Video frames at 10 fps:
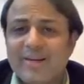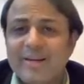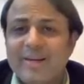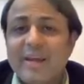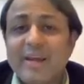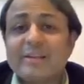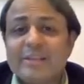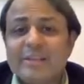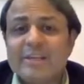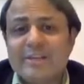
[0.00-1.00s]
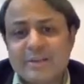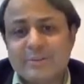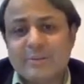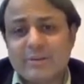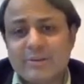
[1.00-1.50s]
exceeding the
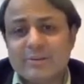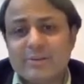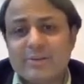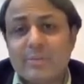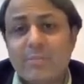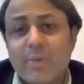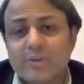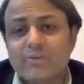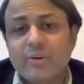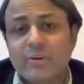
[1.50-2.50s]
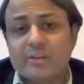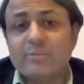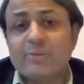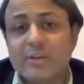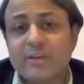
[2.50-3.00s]
expectations and measuring
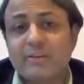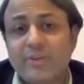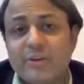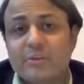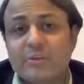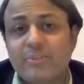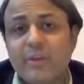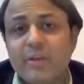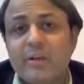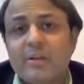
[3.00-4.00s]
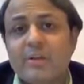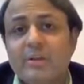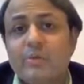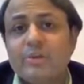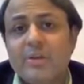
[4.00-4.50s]
customer satisfaction
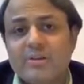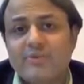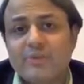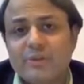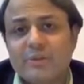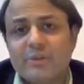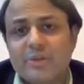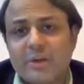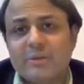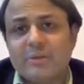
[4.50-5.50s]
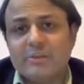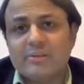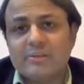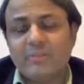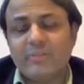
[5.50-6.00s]
using artificial
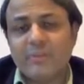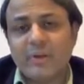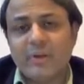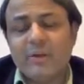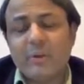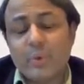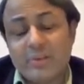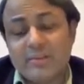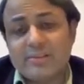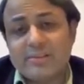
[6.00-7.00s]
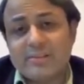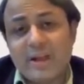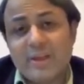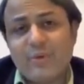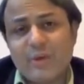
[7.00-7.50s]
intelligence. With this,
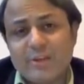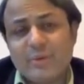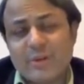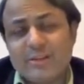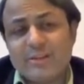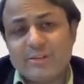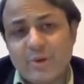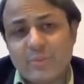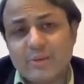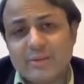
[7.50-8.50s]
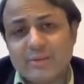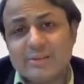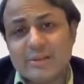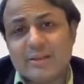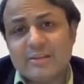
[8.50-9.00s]
I would like to end this topic, that is
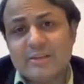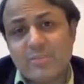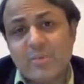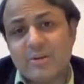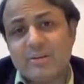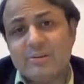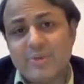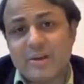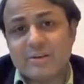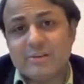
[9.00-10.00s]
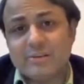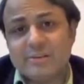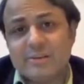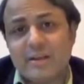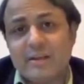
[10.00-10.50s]
sales and marketing strategies
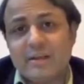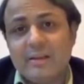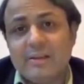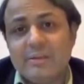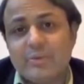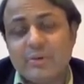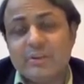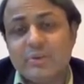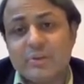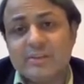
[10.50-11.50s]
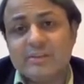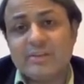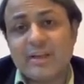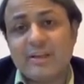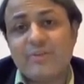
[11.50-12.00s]
in 2020.
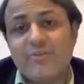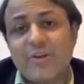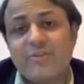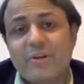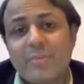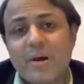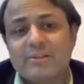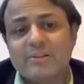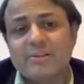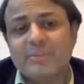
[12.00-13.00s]
Thank you very, very much.